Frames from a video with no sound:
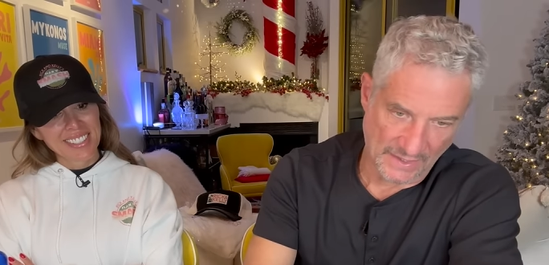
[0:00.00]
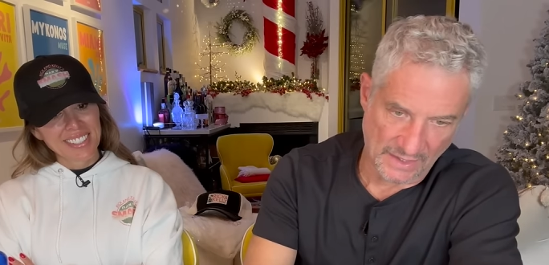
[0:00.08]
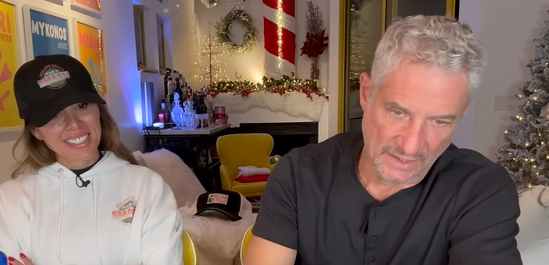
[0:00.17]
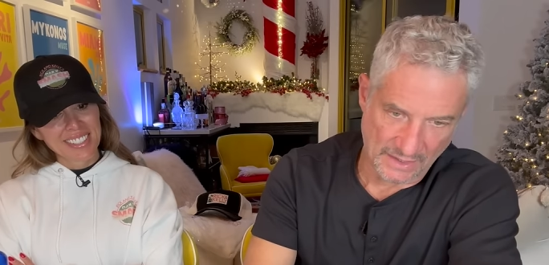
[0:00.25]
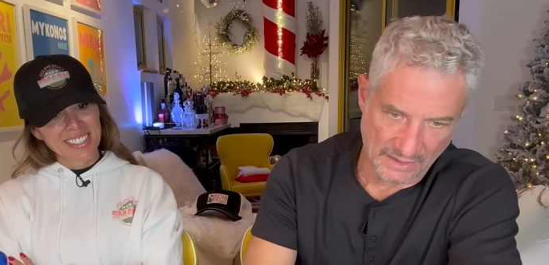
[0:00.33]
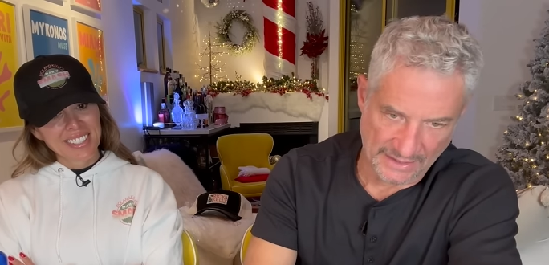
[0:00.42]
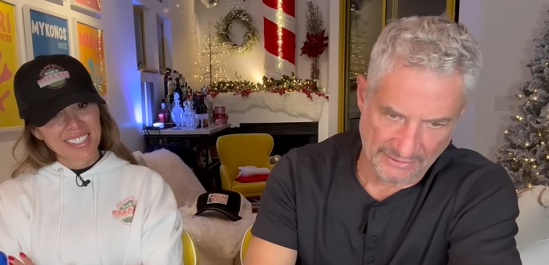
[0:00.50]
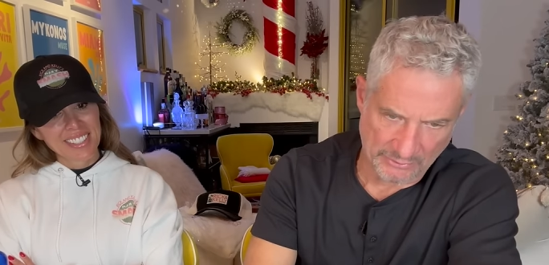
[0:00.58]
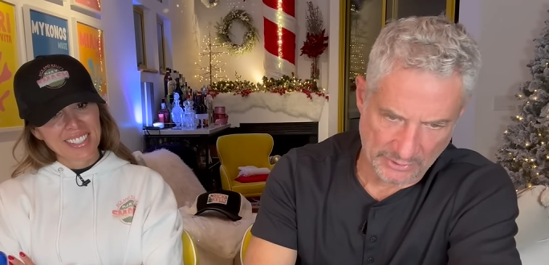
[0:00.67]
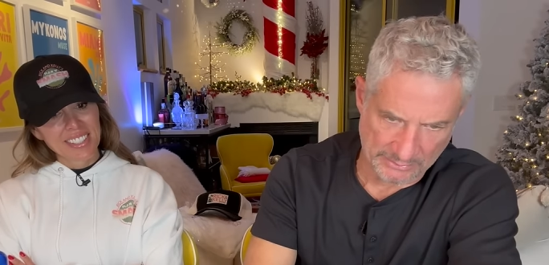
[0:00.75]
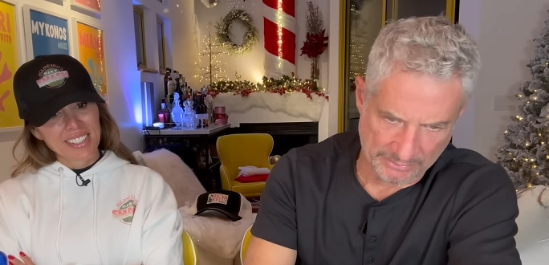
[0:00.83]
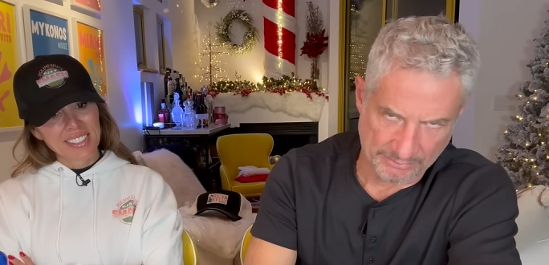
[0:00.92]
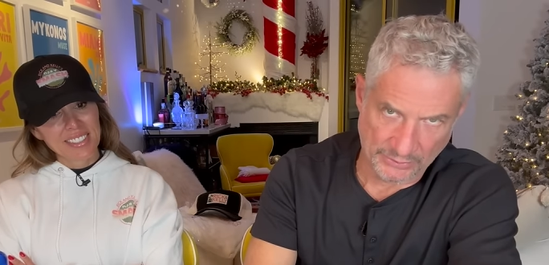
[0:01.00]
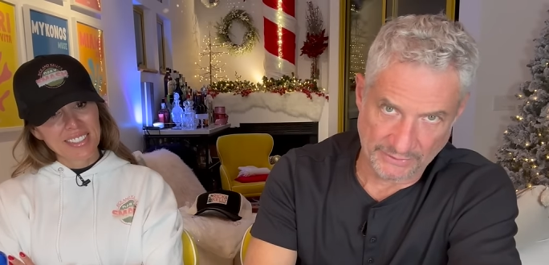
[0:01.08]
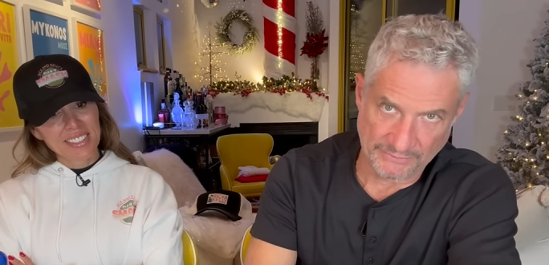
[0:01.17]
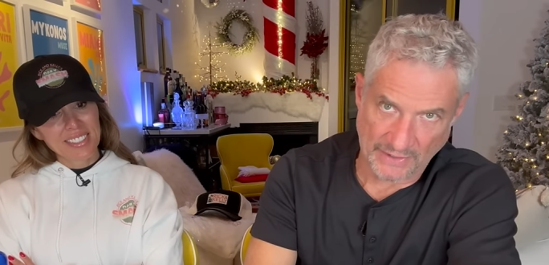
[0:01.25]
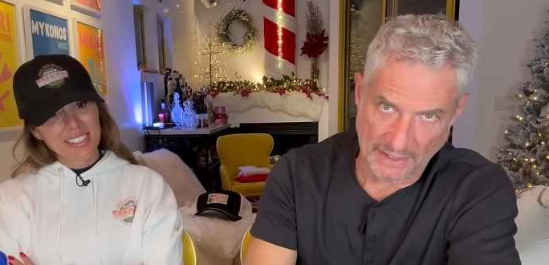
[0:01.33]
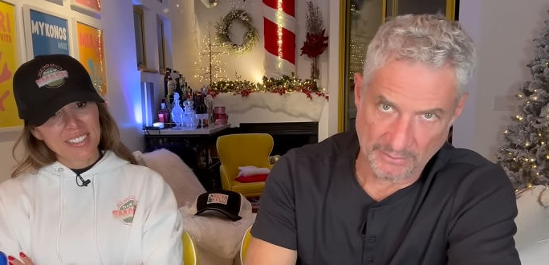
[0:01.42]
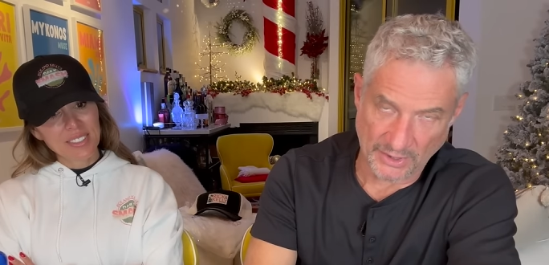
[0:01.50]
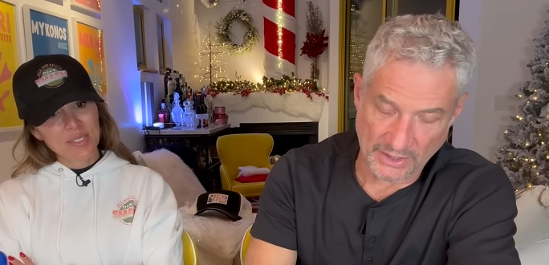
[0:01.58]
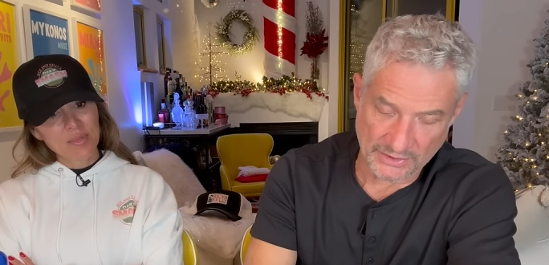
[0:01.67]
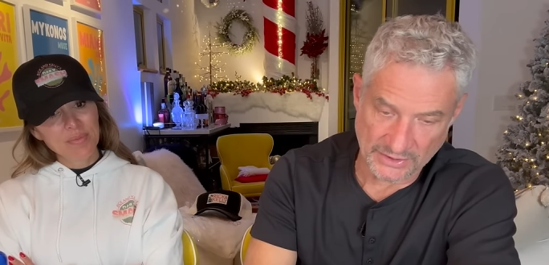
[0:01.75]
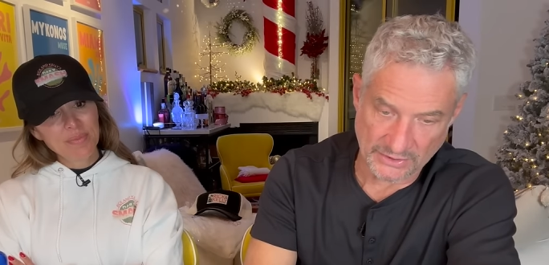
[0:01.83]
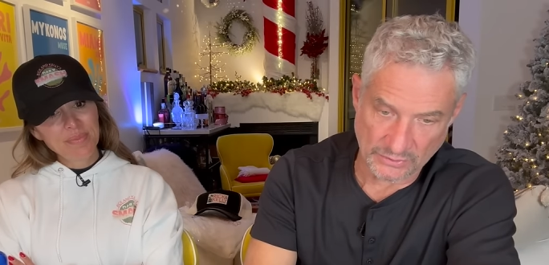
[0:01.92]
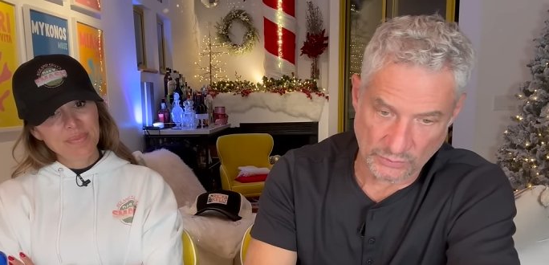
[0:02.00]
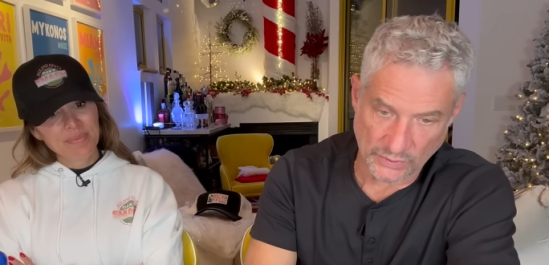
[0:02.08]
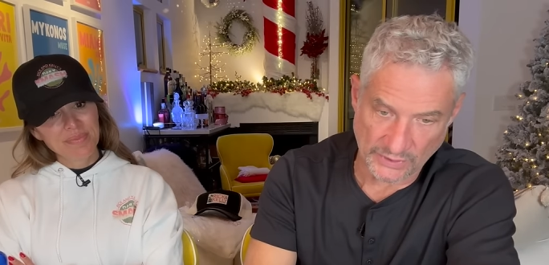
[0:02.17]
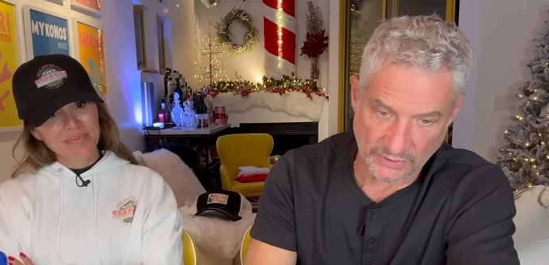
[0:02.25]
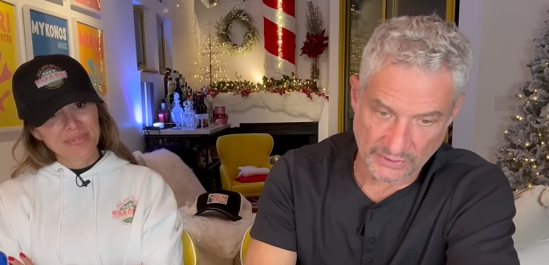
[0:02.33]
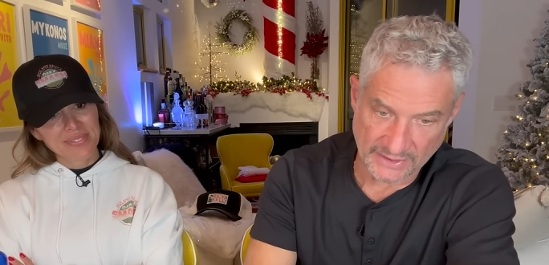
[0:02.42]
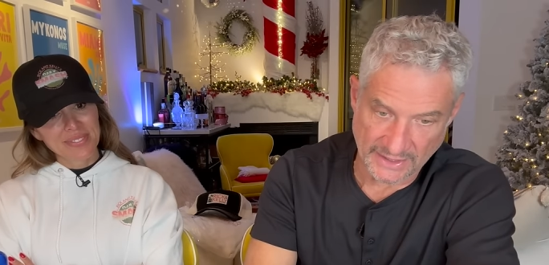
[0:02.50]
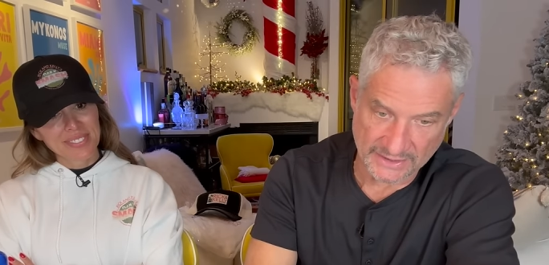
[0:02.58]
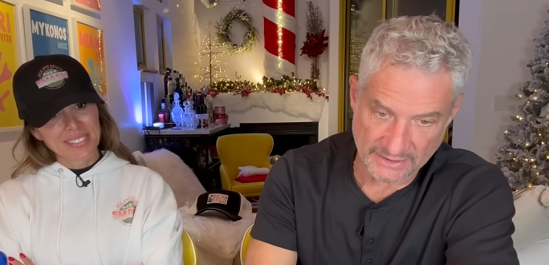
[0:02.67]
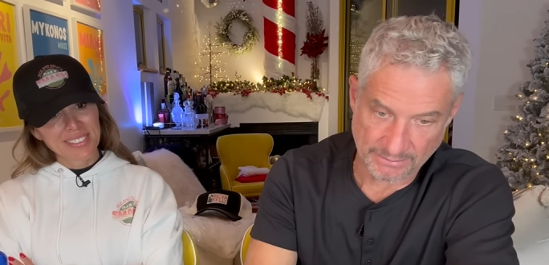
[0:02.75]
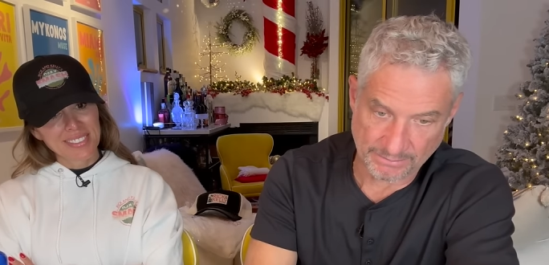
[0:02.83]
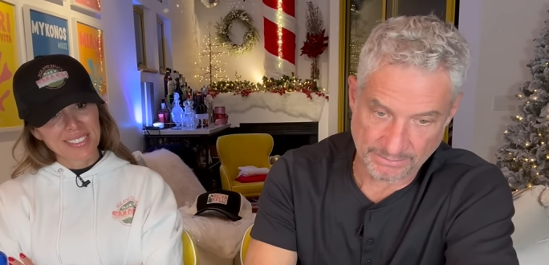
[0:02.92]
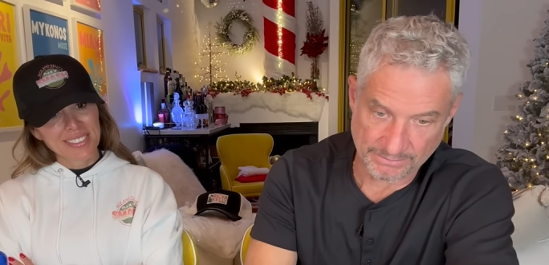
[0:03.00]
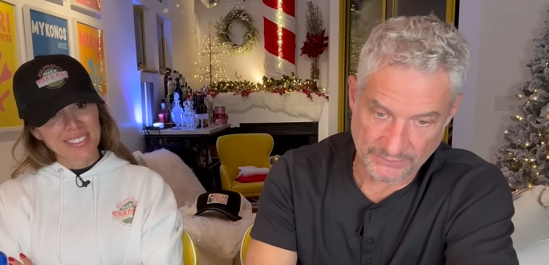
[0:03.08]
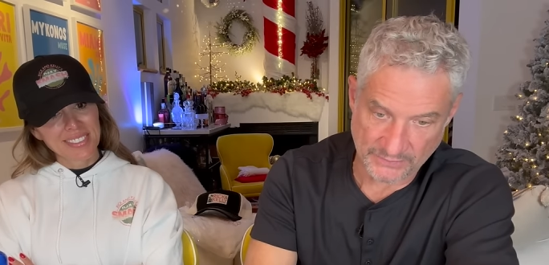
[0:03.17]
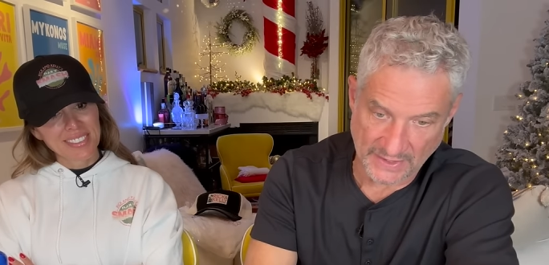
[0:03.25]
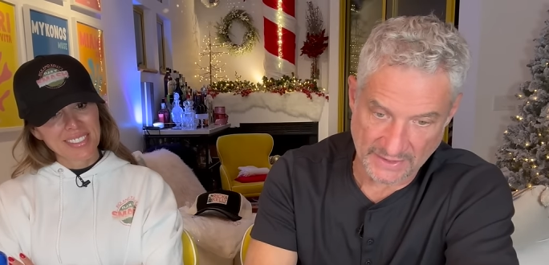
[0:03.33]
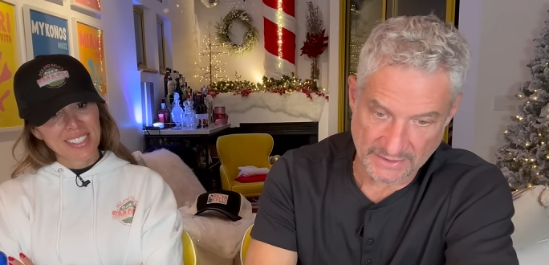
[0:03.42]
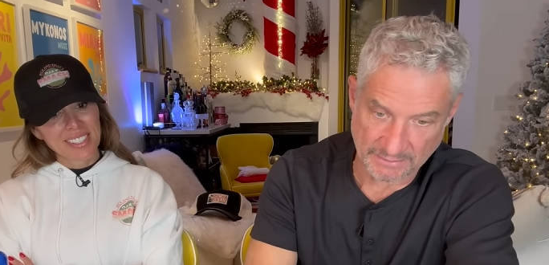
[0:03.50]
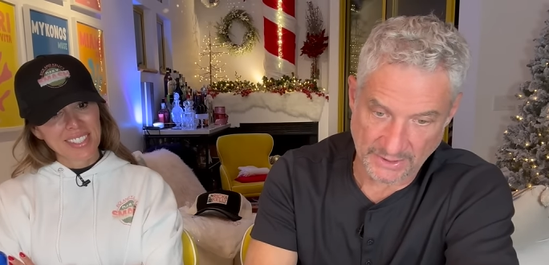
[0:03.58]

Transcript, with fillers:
Speaker 1: Uh And everyone put in five bucks, and the winner takes the takes the